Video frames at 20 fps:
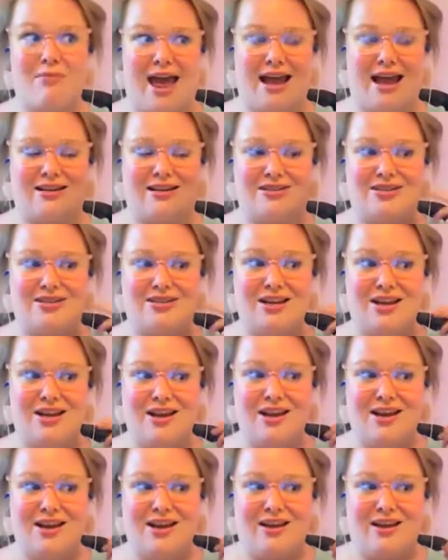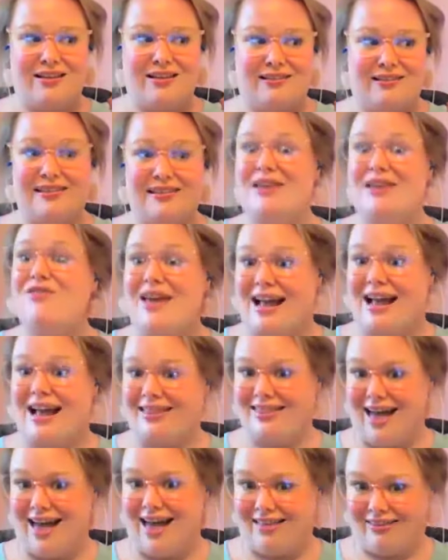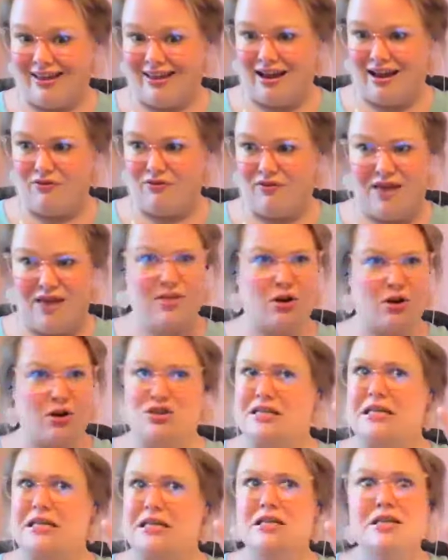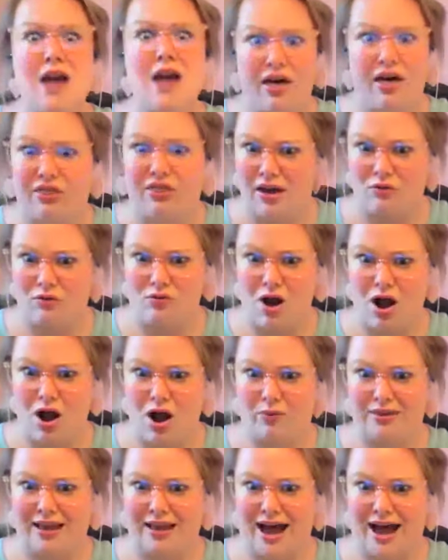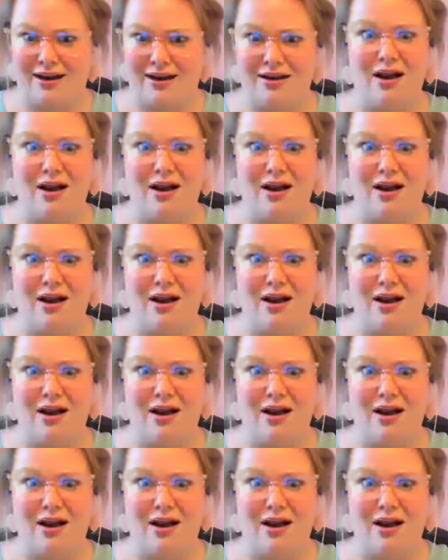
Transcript: and living that life. And there's nothing wrong with that.